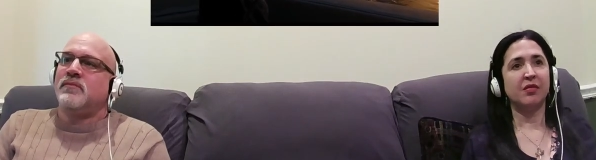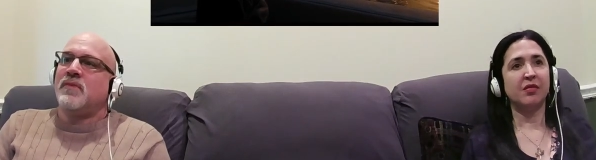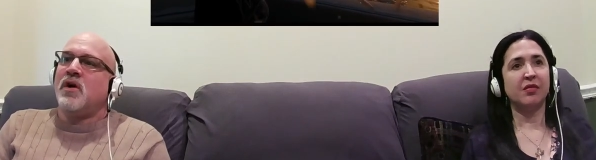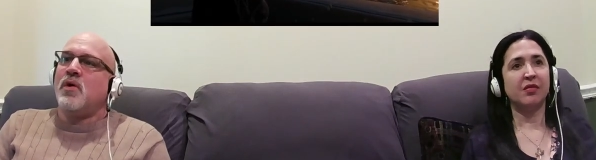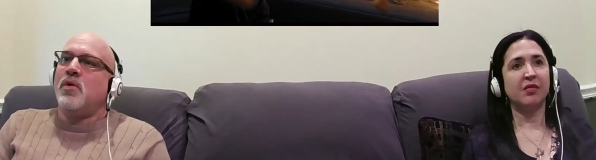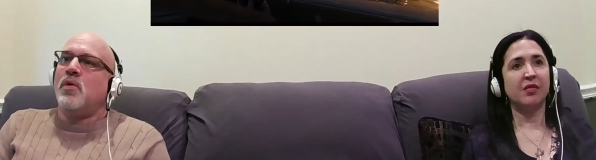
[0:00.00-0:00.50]

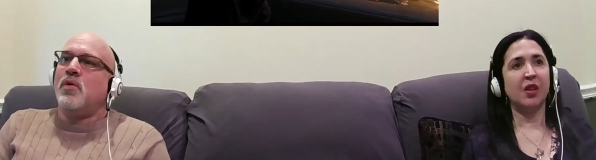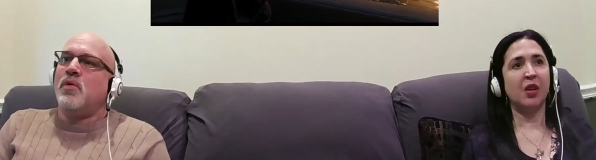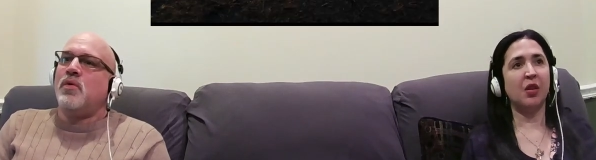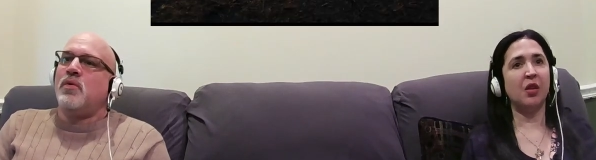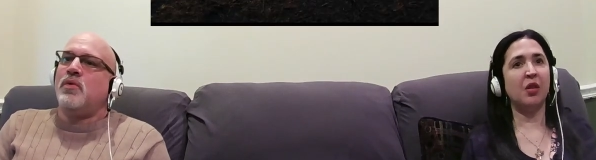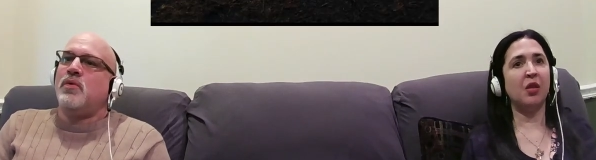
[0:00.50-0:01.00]
Speaker 1: Oh,
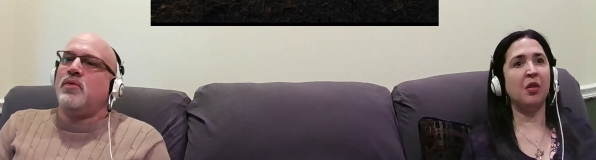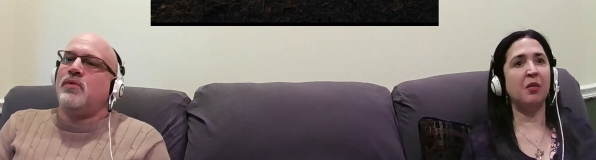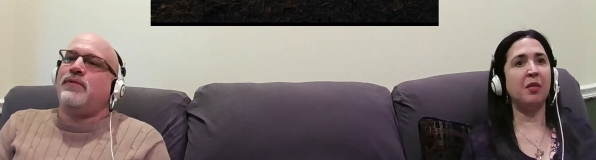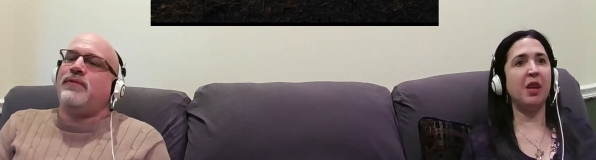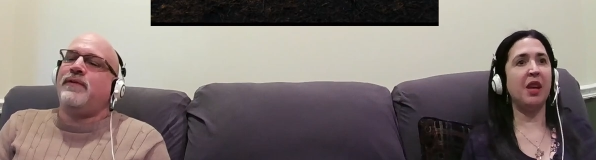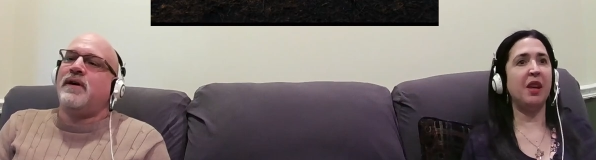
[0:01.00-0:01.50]
Speaker 2: oh
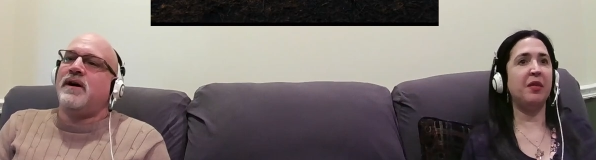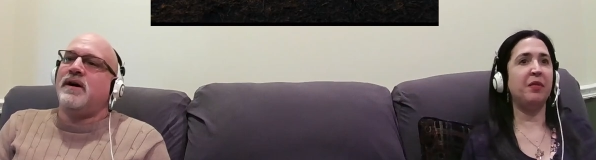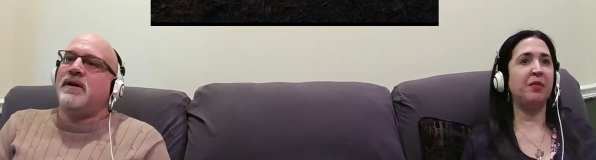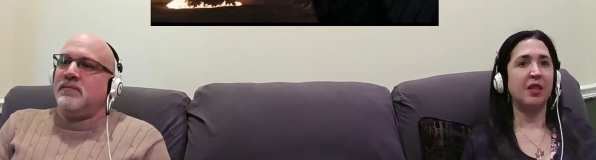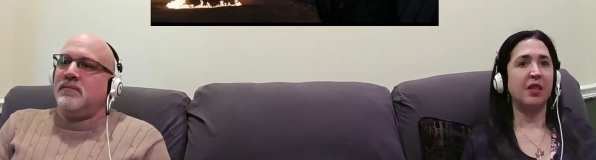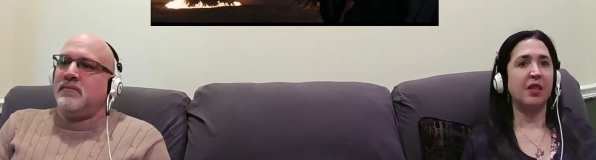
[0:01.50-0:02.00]
man.
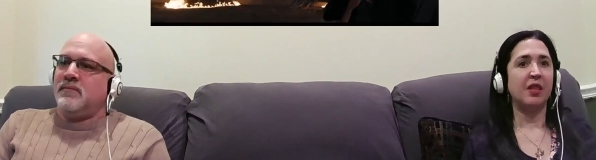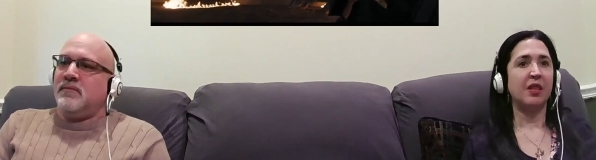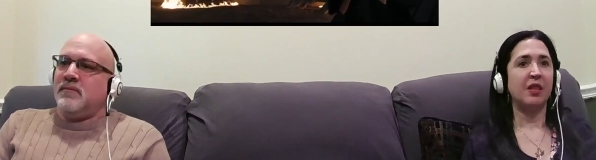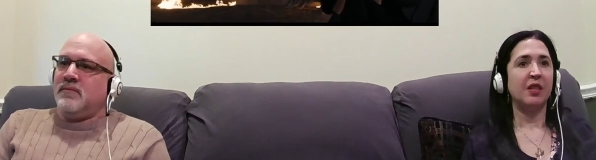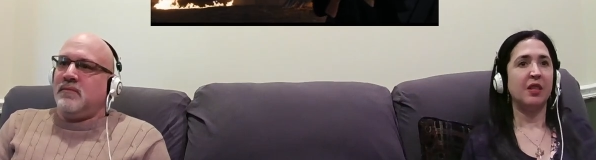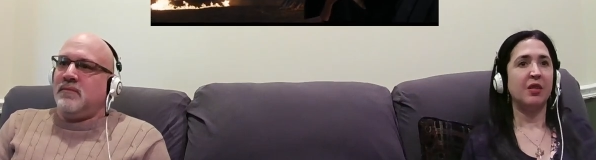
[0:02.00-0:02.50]
Fuck.
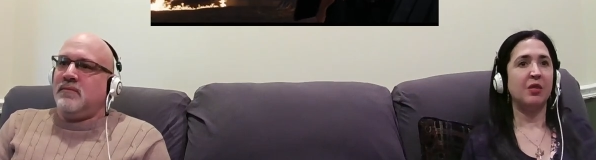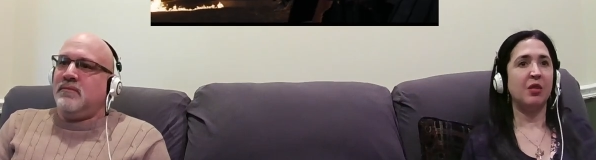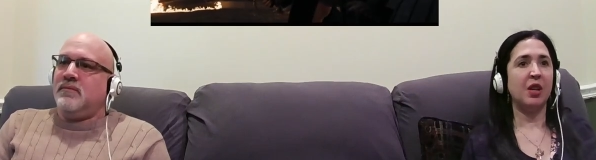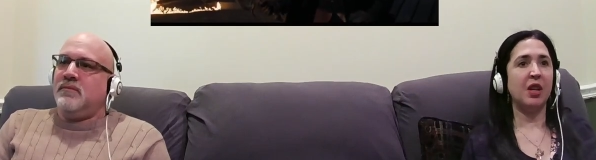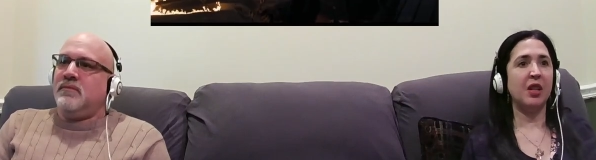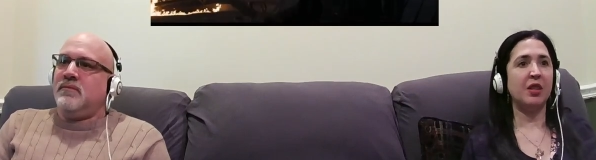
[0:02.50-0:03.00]

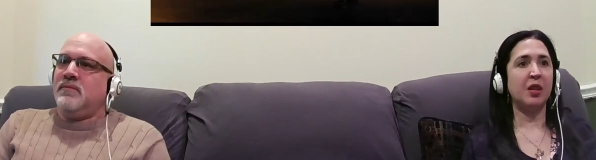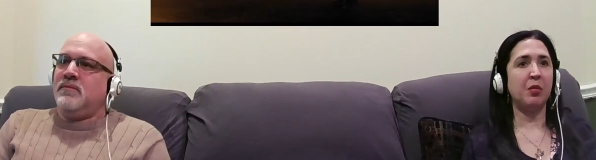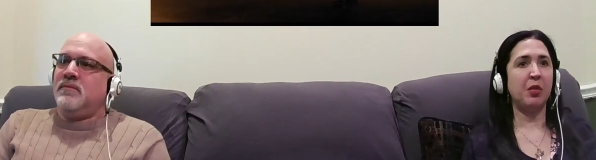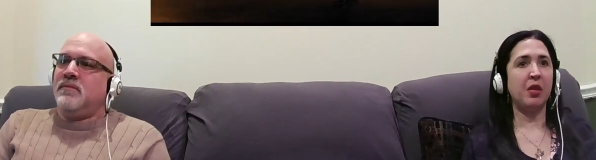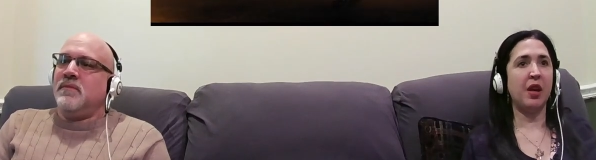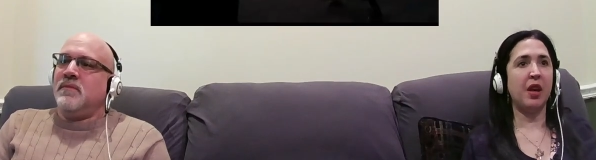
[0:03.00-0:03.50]
What is up
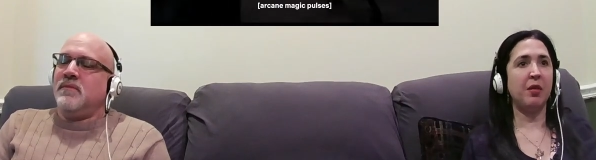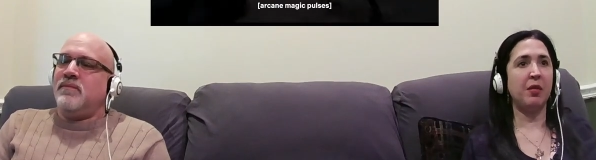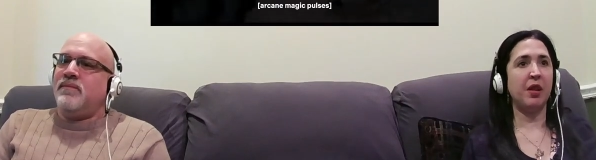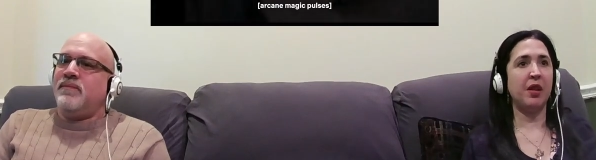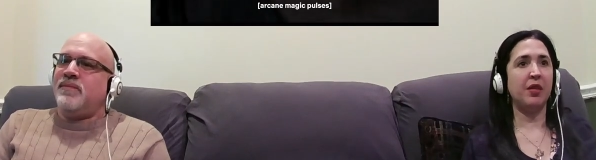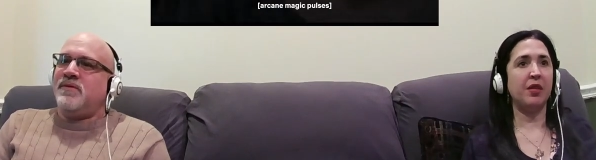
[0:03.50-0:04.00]
with that,
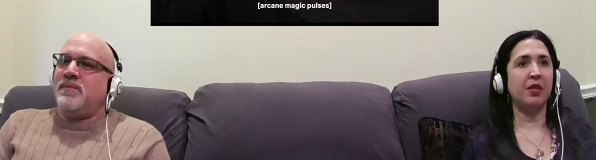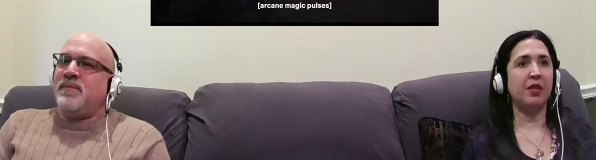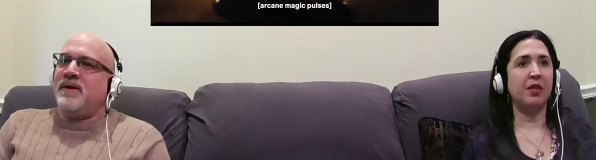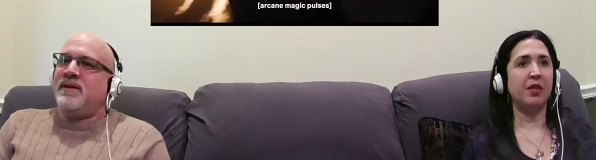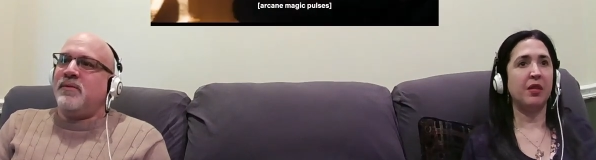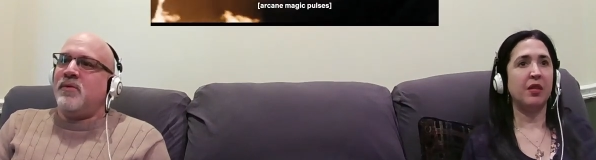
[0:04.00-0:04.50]
man? She
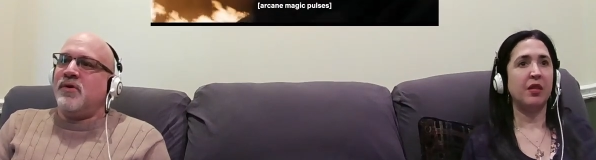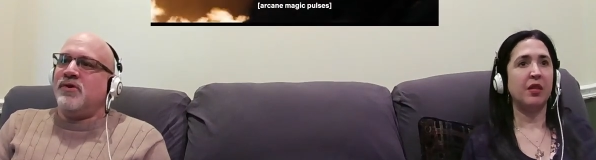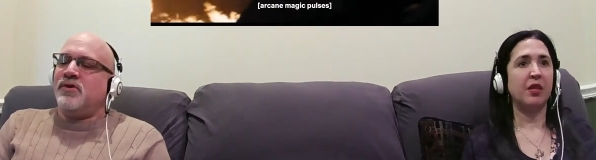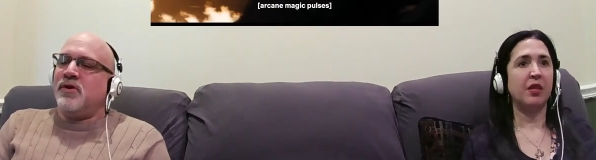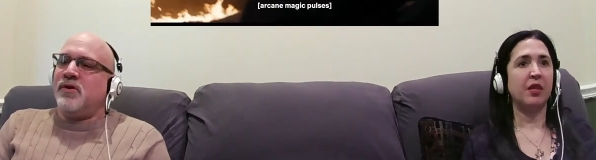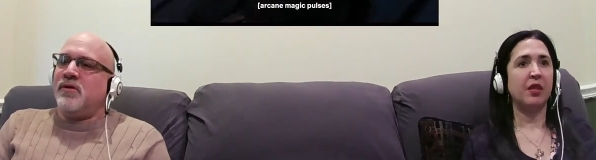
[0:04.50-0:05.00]
Speaker 1: picked the wrong
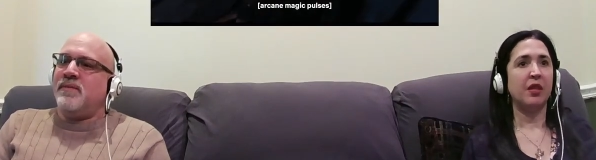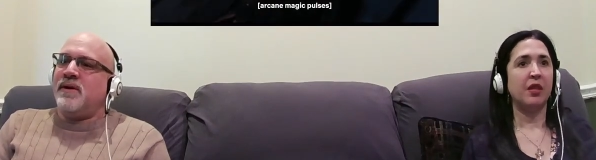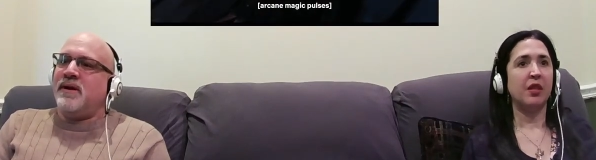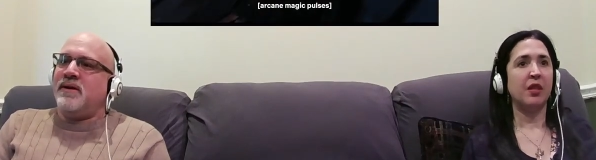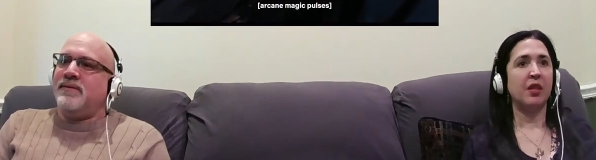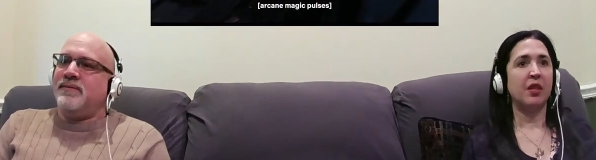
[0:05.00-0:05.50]
sword,
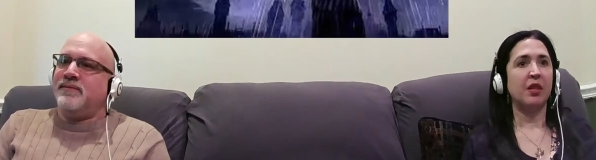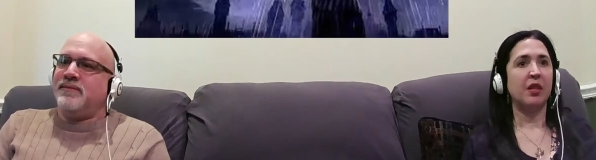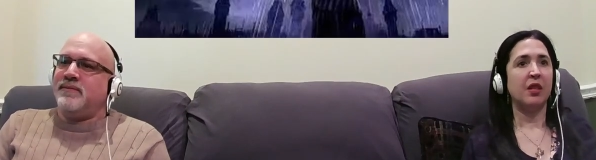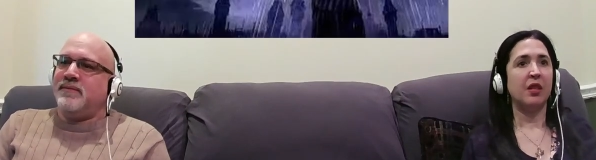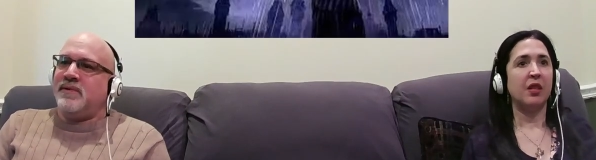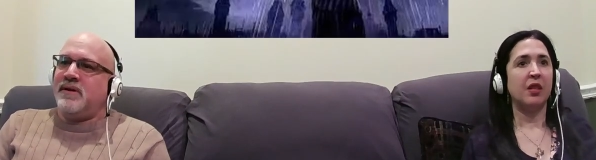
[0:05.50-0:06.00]
man.
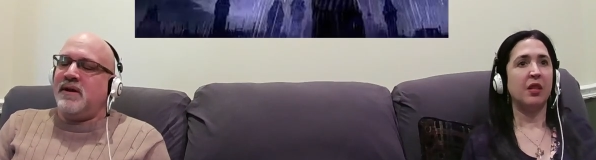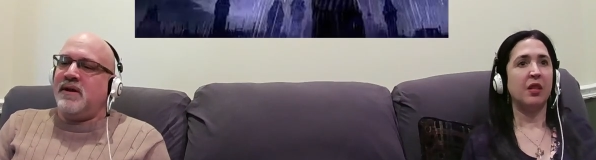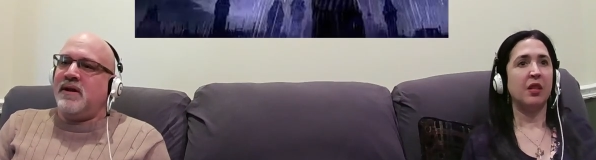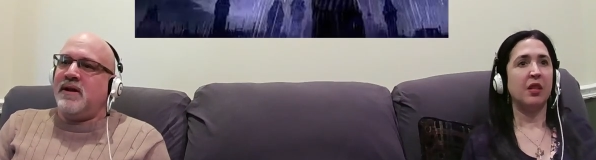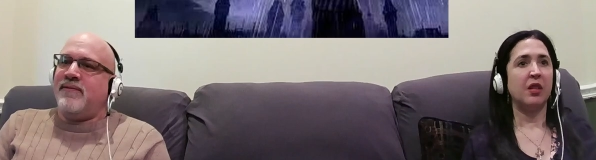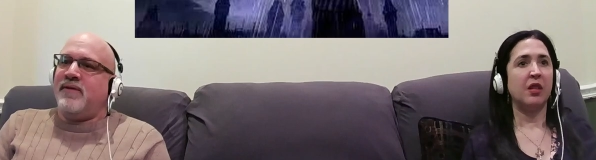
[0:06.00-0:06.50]
She
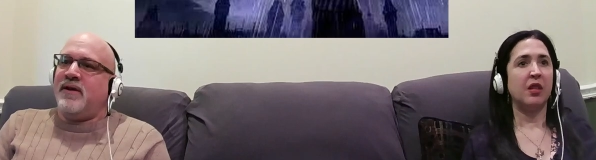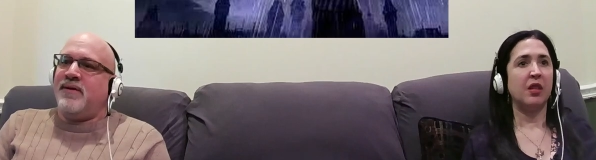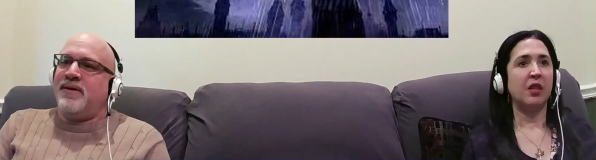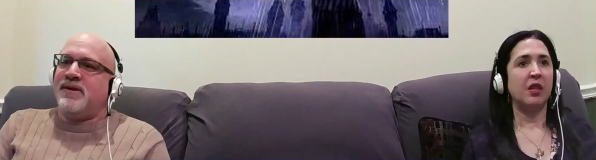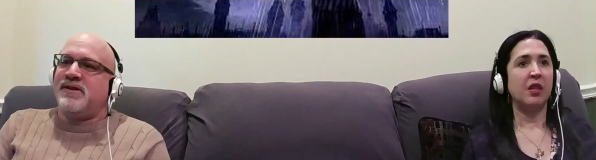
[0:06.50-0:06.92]
needed a Valyrian